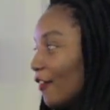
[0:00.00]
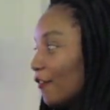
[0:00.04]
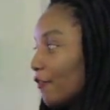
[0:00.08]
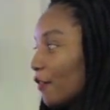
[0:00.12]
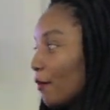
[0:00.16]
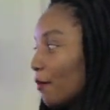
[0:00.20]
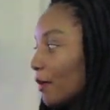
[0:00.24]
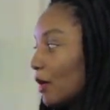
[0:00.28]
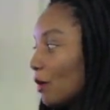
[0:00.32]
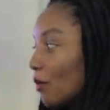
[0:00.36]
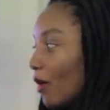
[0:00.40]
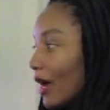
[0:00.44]

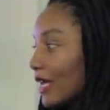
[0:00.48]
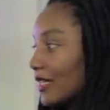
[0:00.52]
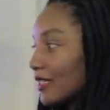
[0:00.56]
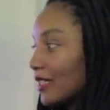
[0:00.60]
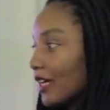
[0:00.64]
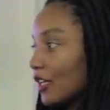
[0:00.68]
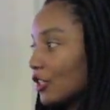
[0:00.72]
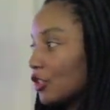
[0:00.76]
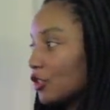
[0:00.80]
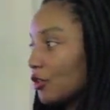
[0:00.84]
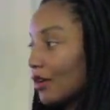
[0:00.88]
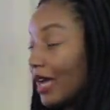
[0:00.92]
For me, what I
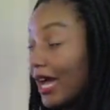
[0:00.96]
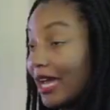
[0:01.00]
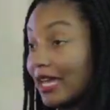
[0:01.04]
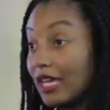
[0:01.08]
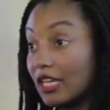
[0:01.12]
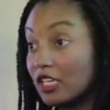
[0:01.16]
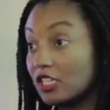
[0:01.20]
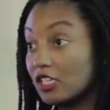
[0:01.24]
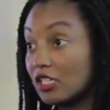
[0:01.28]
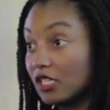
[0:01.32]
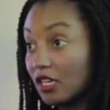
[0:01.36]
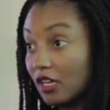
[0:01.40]
started doing, I
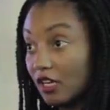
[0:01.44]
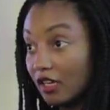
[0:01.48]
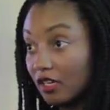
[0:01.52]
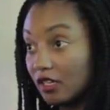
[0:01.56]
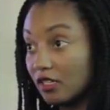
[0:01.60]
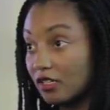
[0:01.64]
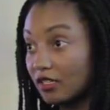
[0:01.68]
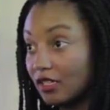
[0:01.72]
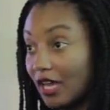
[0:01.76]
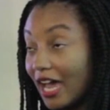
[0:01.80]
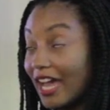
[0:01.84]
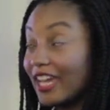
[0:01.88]

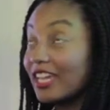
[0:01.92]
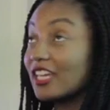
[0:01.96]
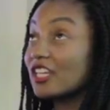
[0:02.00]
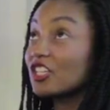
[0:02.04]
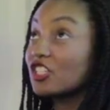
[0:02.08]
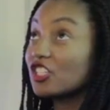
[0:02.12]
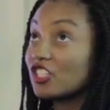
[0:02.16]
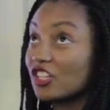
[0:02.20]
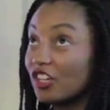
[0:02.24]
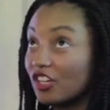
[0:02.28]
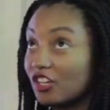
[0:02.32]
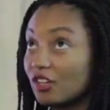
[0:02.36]

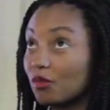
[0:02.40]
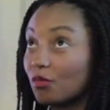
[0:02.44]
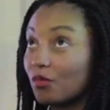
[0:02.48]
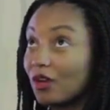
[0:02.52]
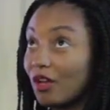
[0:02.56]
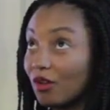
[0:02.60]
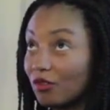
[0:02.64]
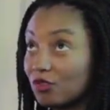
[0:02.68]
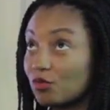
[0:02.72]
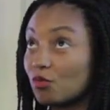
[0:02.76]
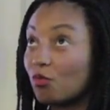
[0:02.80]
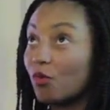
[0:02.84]
interned when
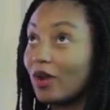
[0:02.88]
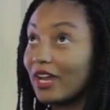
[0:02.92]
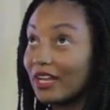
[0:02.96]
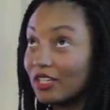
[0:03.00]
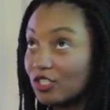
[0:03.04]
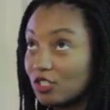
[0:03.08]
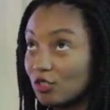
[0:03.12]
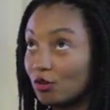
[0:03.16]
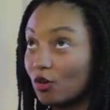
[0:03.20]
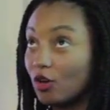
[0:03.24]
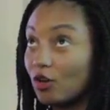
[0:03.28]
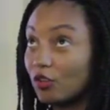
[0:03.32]
I was way
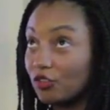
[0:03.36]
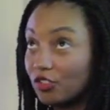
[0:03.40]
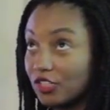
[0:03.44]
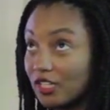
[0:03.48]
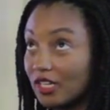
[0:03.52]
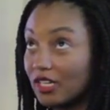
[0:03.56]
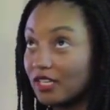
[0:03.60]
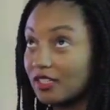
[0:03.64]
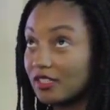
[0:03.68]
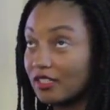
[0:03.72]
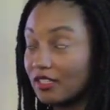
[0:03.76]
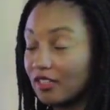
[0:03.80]
too old
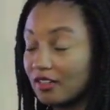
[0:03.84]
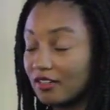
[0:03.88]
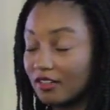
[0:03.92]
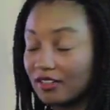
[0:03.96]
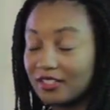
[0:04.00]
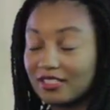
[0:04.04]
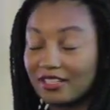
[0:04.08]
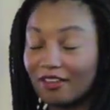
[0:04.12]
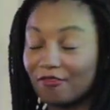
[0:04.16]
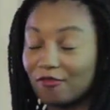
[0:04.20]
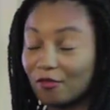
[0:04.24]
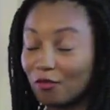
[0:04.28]
to intern,
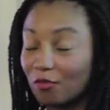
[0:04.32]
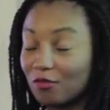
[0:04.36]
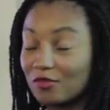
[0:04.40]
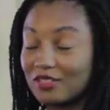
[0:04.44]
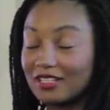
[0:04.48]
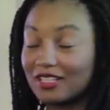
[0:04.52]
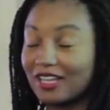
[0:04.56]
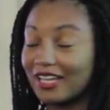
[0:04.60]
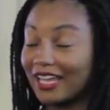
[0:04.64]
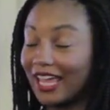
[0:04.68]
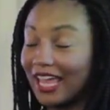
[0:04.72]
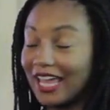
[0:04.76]
because everyone
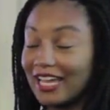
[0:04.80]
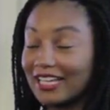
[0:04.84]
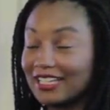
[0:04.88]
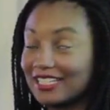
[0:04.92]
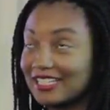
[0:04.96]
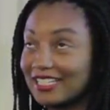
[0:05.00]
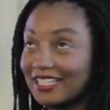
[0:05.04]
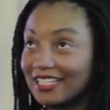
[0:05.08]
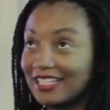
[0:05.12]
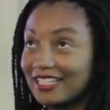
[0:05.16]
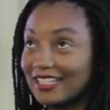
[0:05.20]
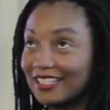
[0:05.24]
was like
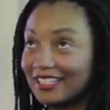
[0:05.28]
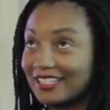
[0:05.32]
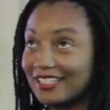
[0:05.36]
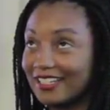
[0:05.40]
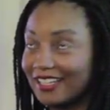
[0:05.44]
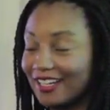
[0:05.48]
18,